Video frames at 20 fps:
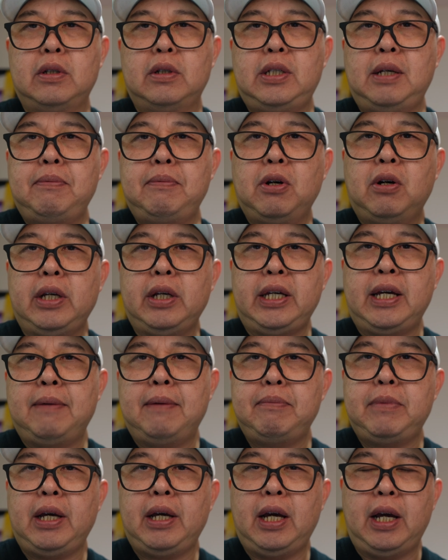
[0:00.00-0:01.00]
SimGod
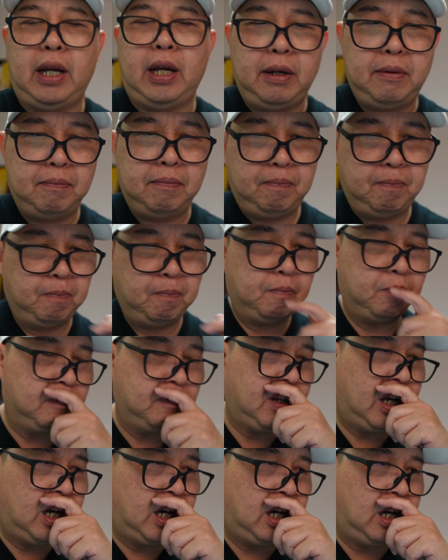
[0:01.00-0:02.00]
EM10,
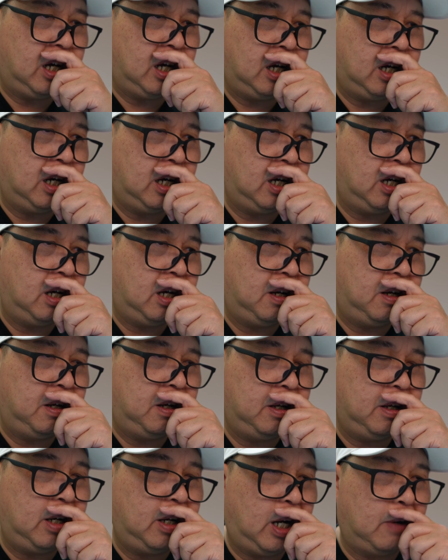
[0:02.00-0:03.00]
I
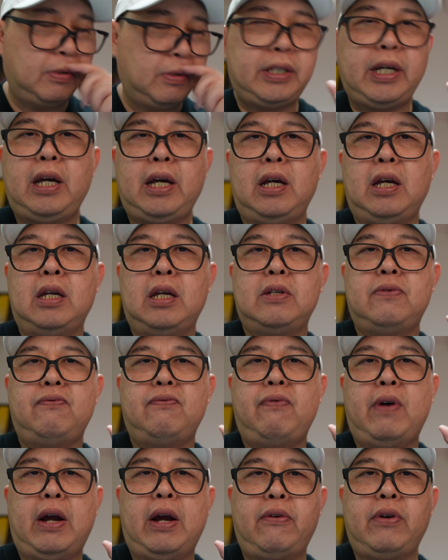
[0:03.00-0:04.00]
would say is
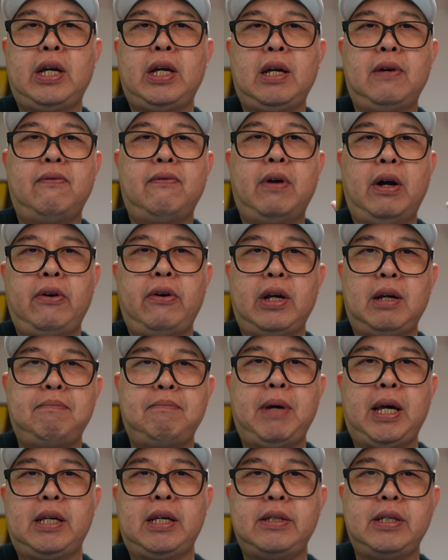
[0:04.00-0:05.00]
very, very
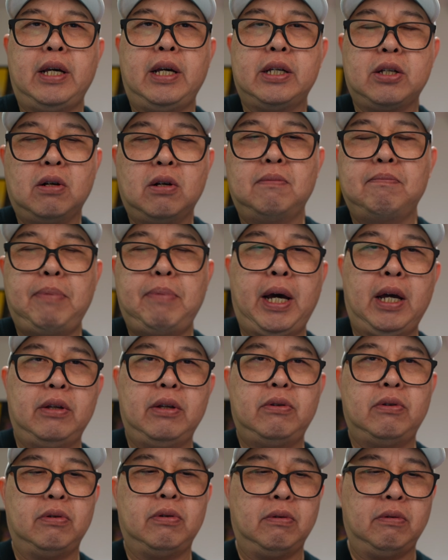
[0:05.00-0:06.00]
bassy as compared
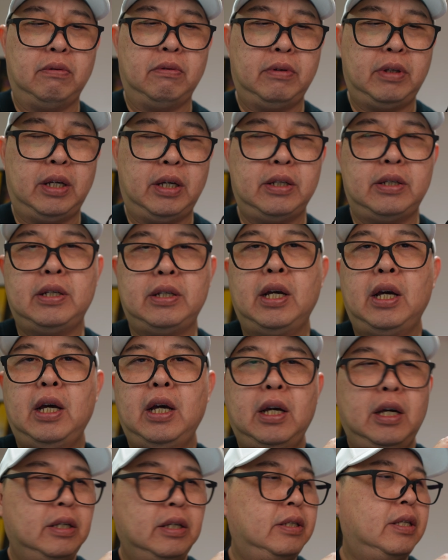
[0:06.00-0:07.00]
to this
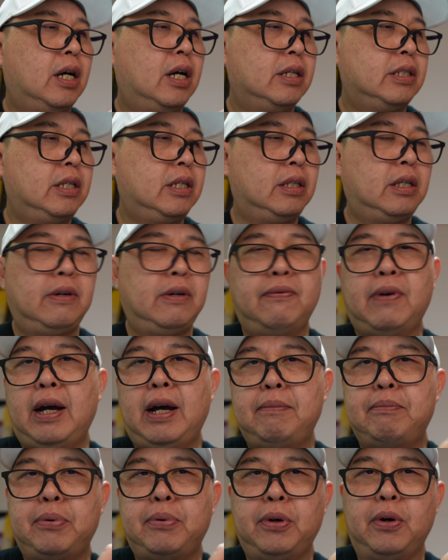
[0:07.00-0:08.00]
Star City
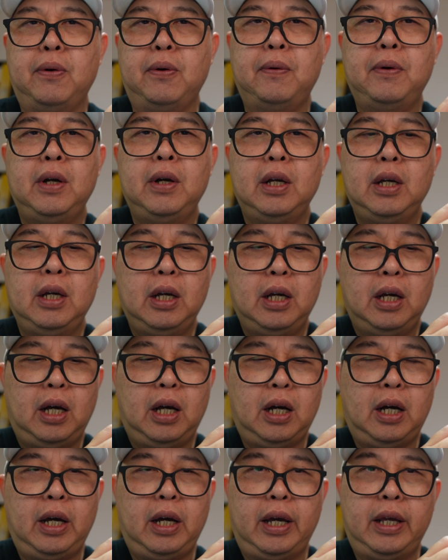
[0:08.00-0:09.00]
5 Pro.
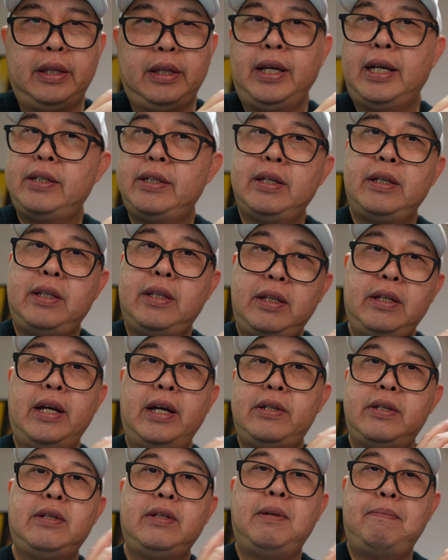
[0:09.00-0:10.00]
That's a
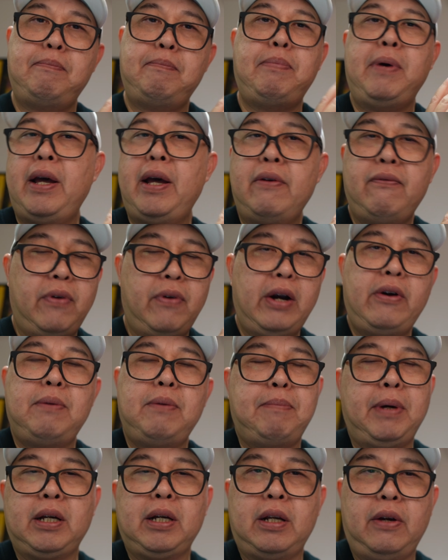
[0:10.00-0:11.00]
very
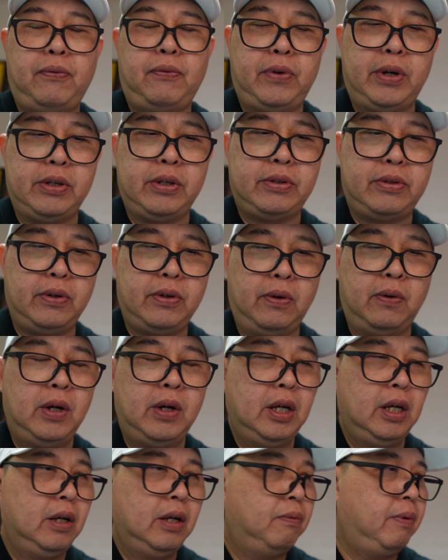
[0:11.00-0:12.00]
big difference. So
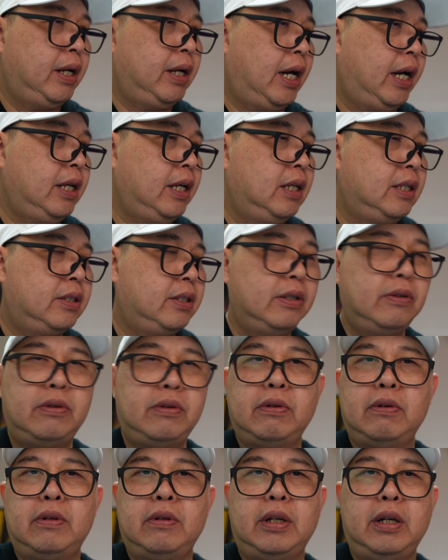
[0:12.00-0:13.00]
when I listen
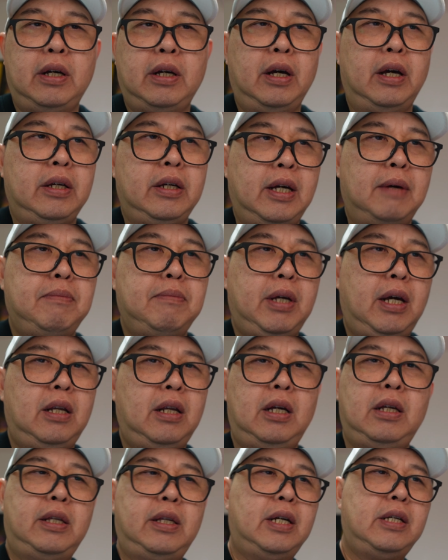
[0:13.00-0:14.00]
to the EM10,
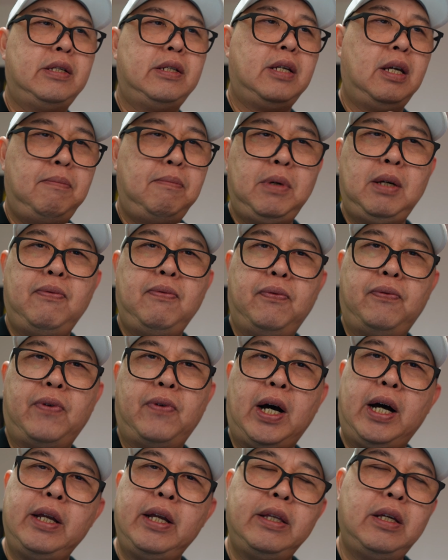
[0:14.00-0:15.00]
it does give me
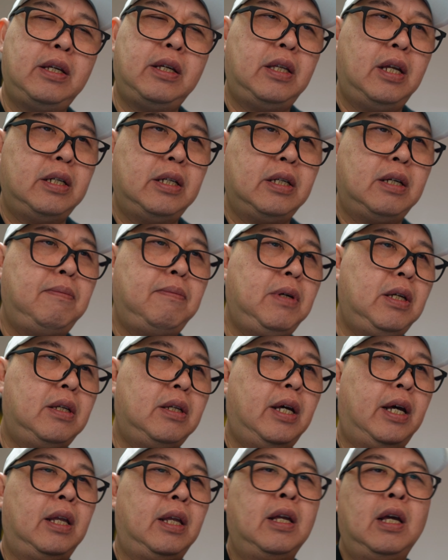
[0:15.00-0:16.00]
fun. It does give me
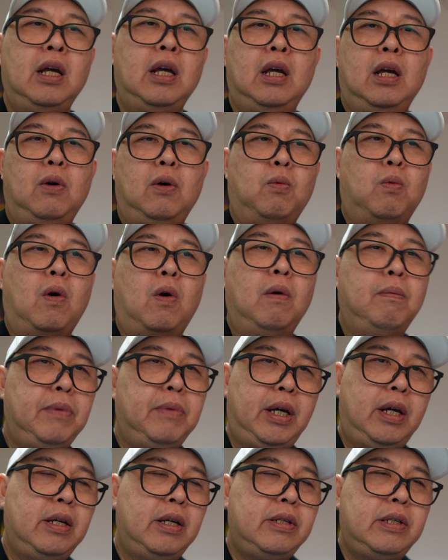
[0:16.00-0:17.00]
that
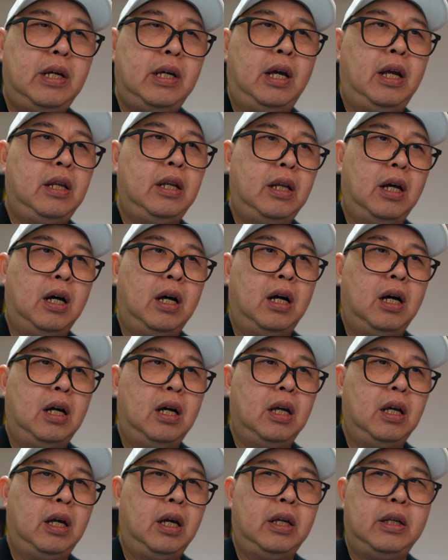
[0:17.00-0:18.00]
warmness and
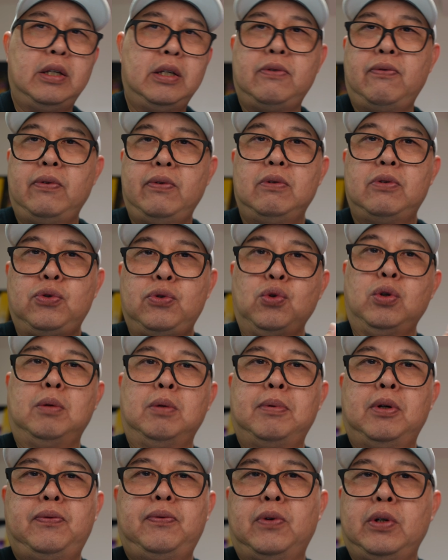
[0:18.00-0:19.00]
is
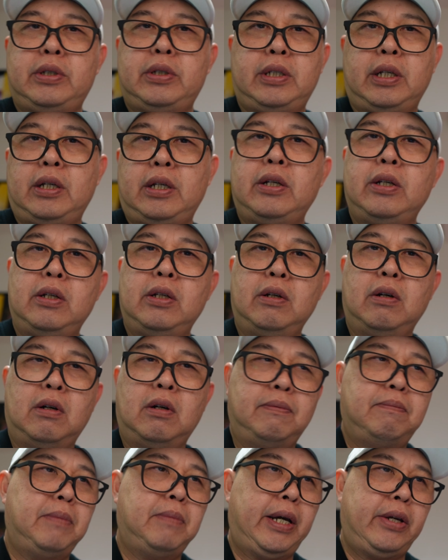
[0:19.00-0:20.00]
suitable for certain
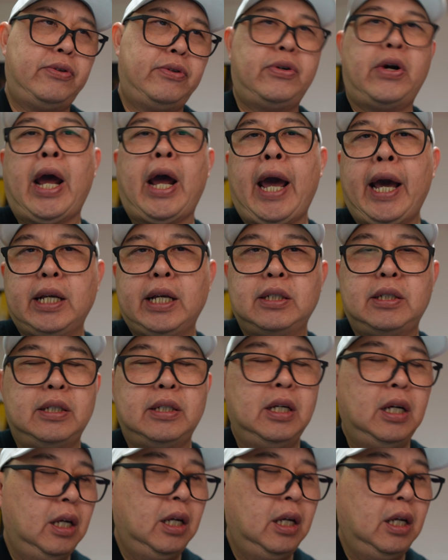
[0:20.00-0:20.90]
of my tracks,